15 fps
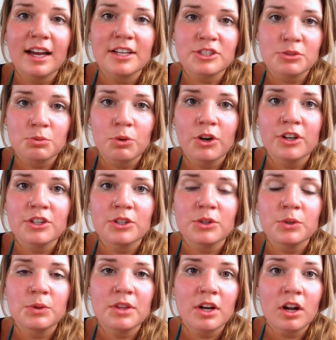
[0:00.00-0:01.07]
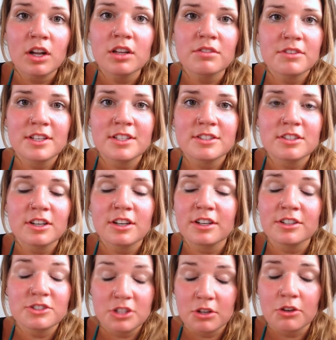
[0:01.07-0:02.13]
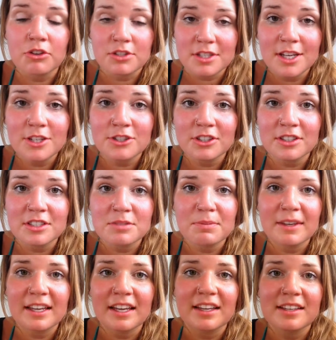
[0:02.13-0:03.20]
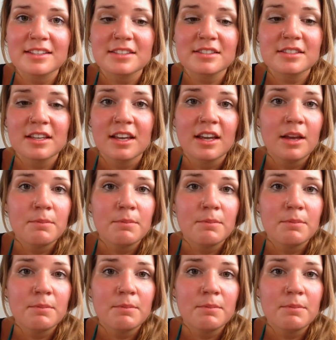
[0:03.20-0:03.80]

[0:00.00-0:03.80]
I should warn you that all of these are generalizations because